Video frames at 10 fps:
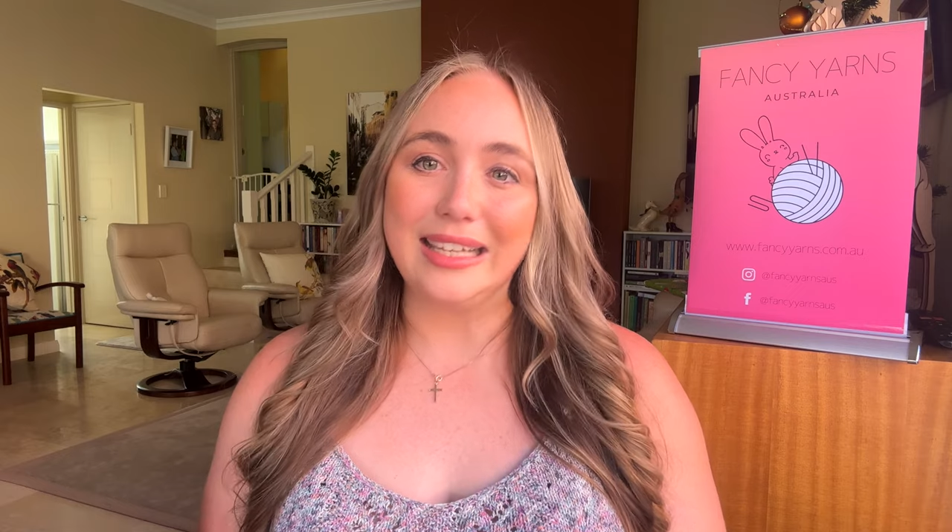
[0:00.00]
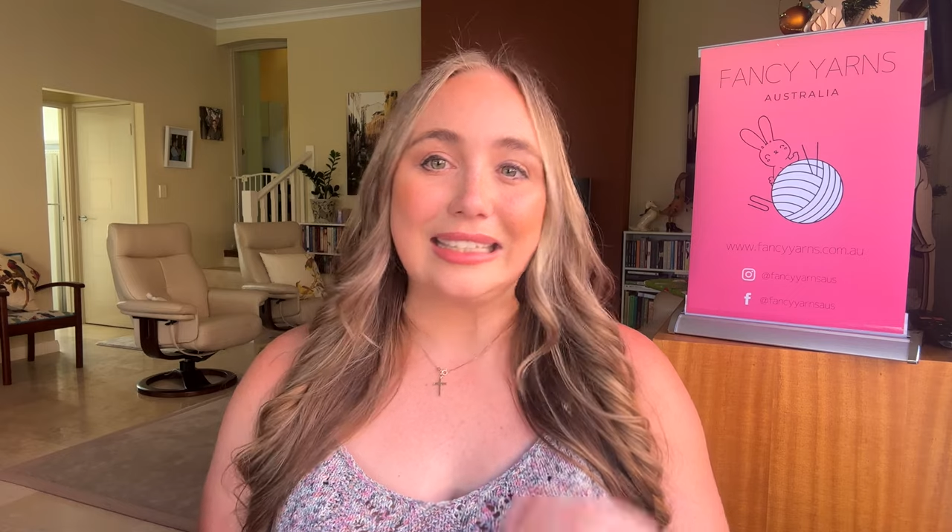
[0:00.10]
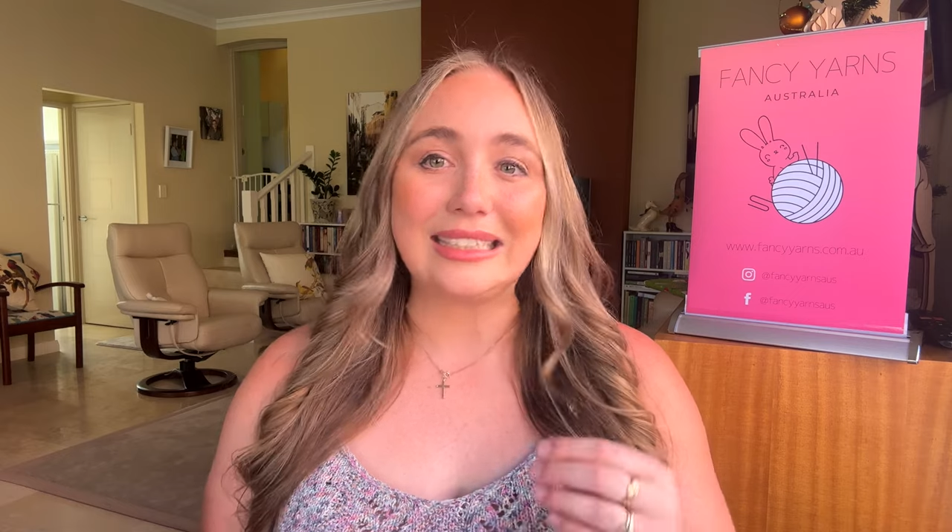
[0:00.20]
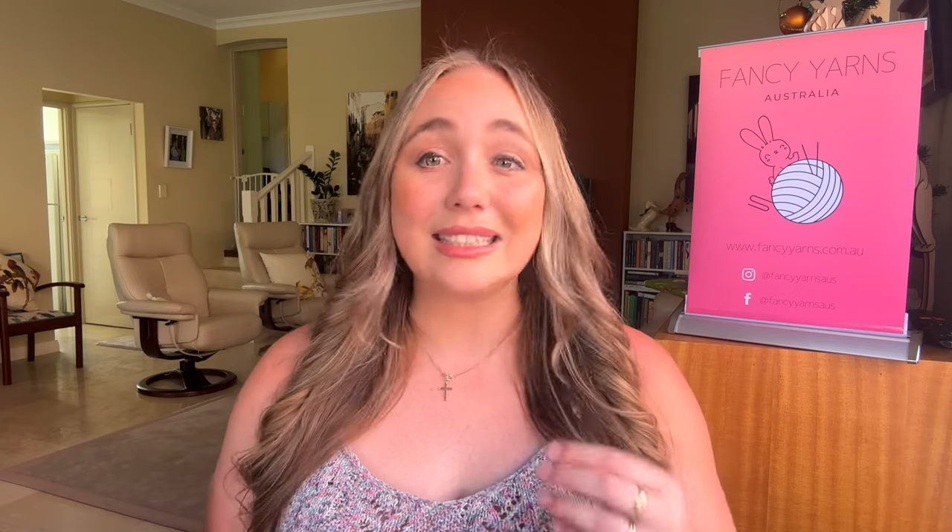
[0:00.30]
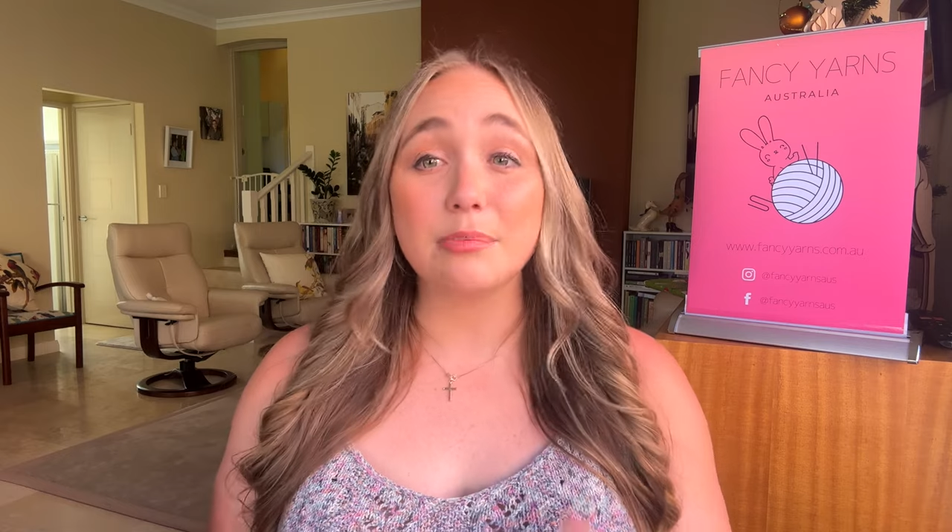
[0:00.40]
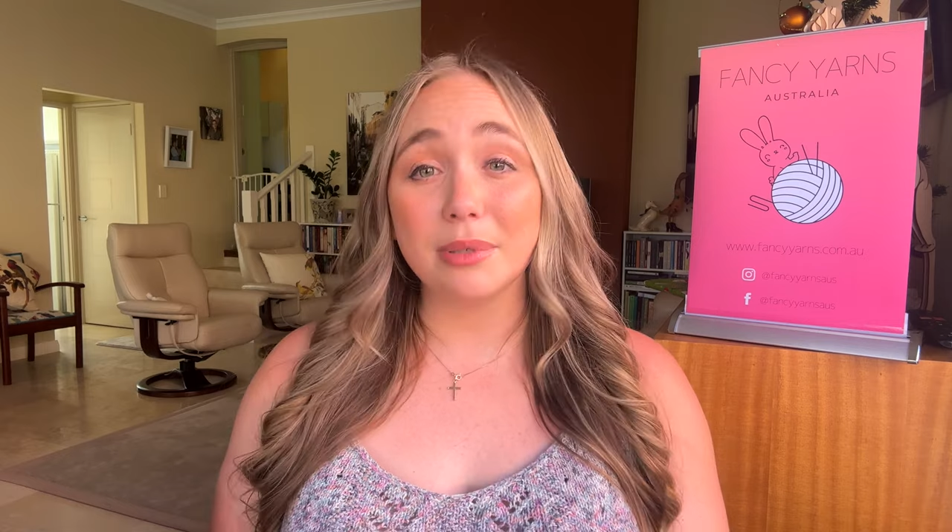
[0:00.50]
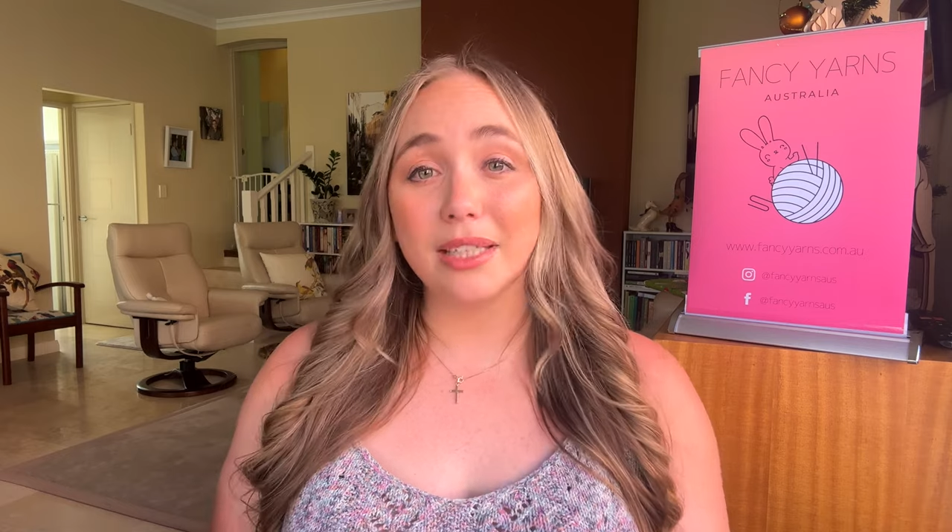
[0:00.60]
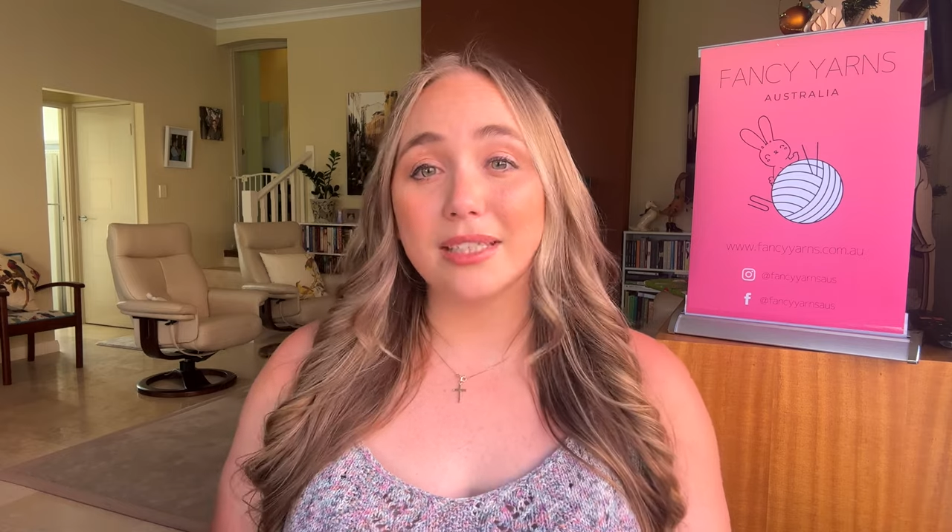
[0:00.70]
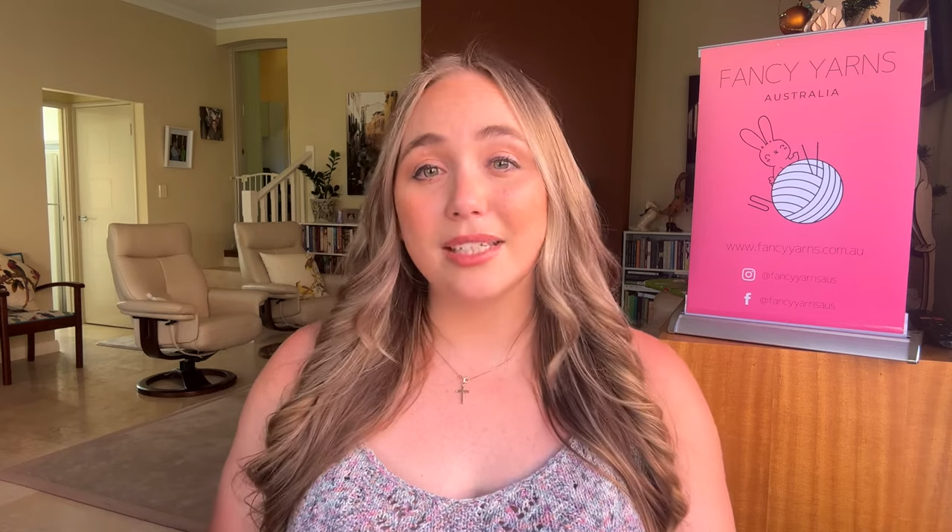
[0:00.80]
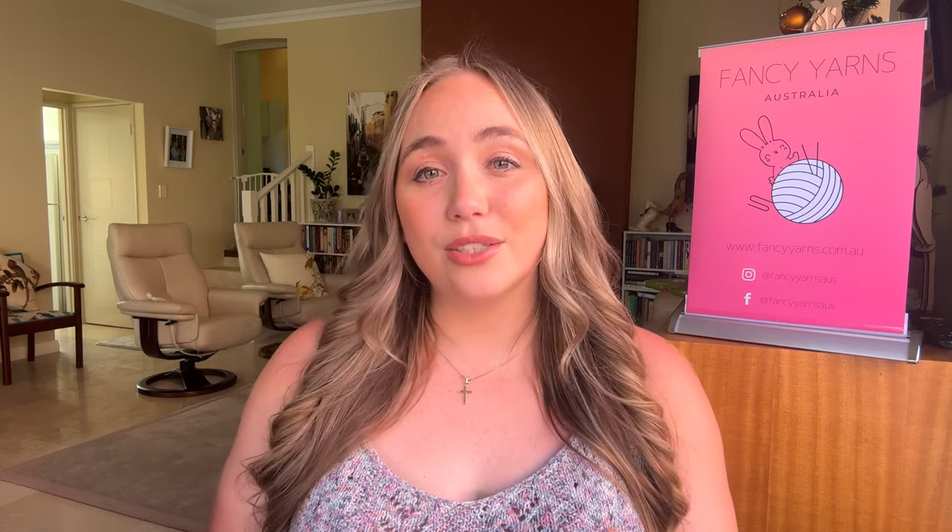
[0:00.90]
is its
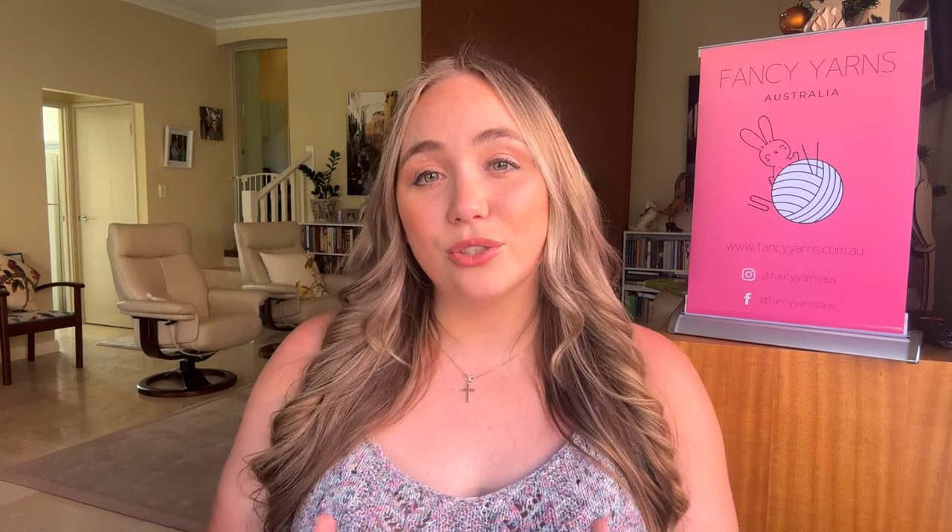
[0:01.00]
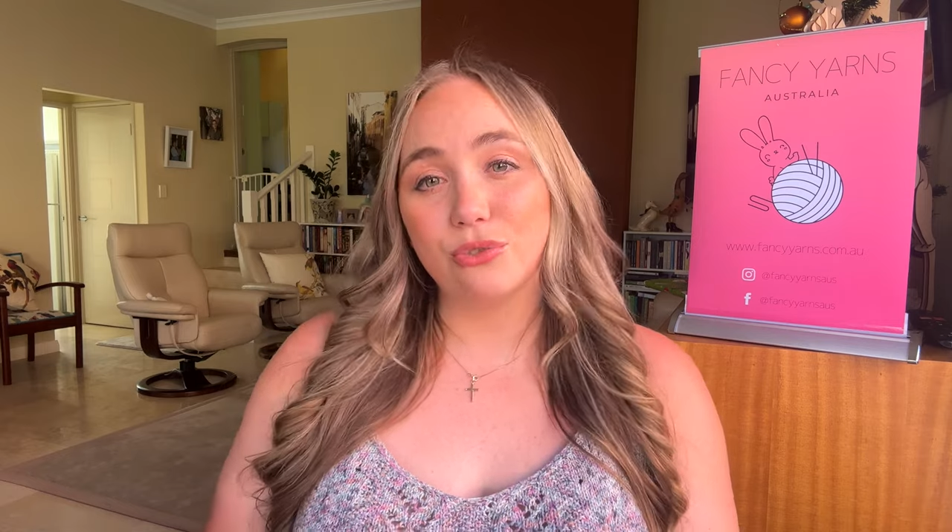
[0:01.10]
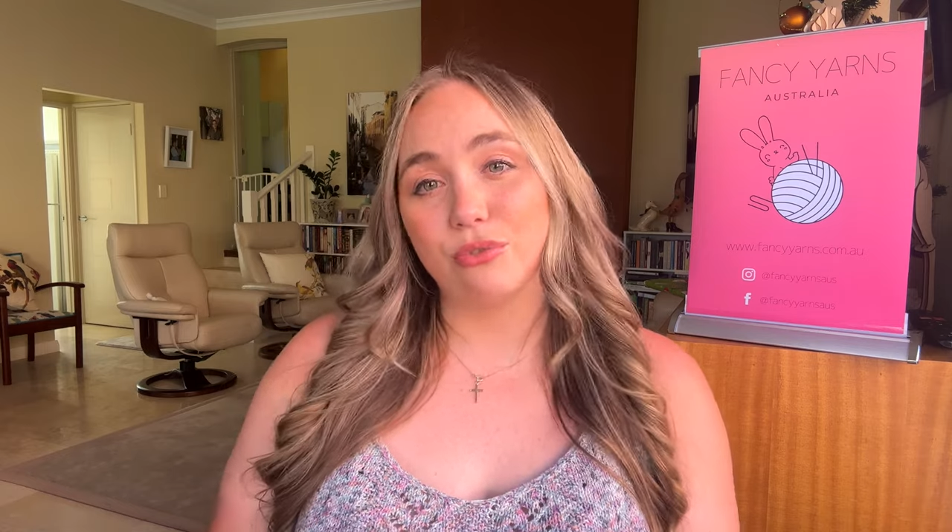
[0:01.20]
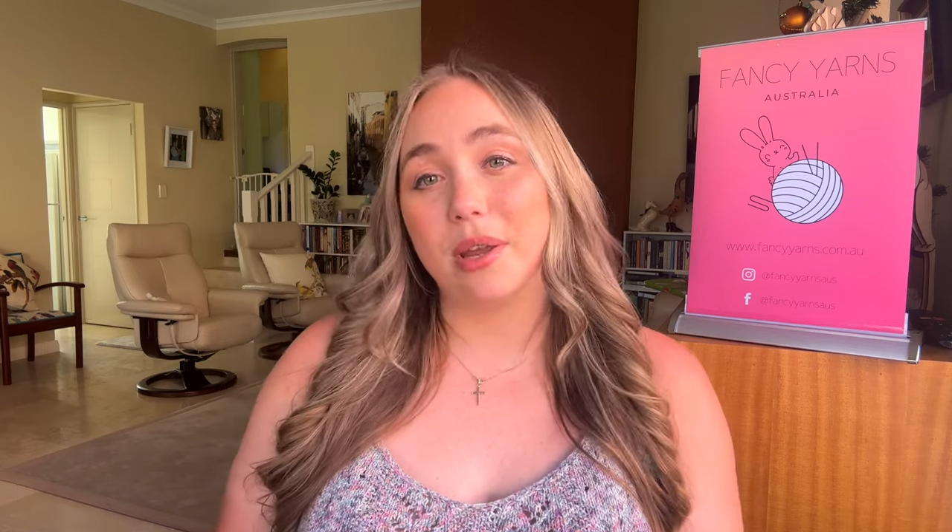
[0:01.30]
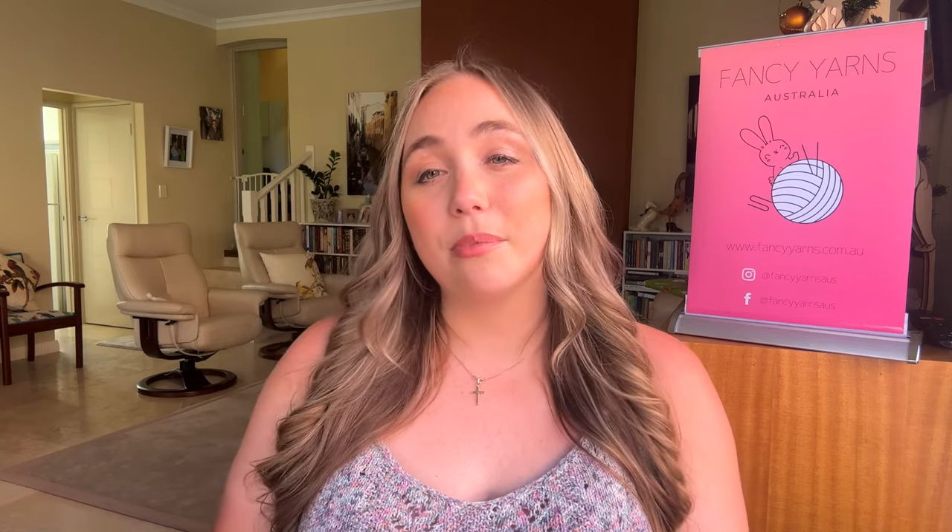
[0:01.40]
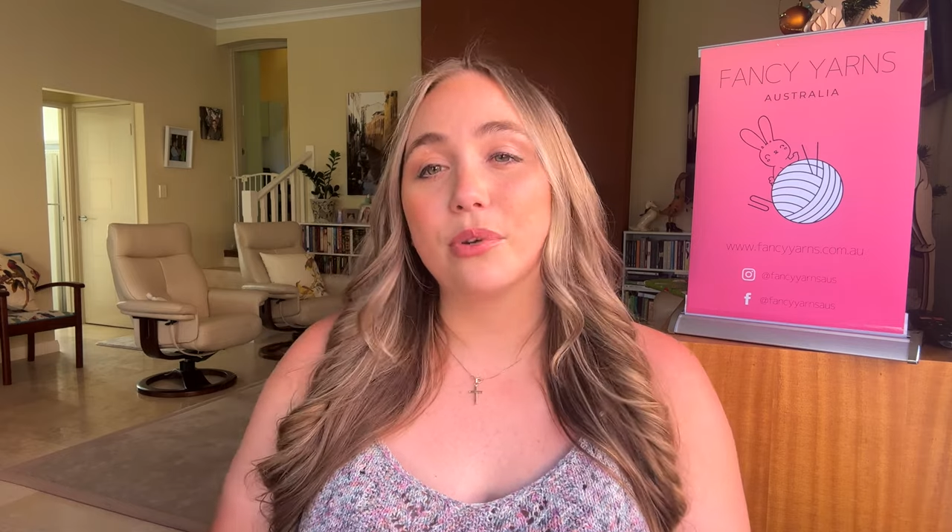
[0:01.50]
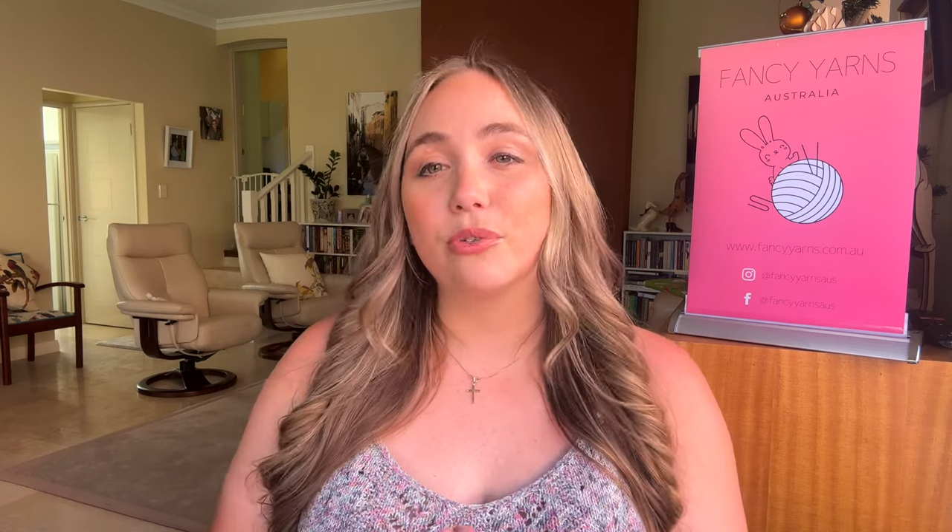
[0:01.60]
ability to drape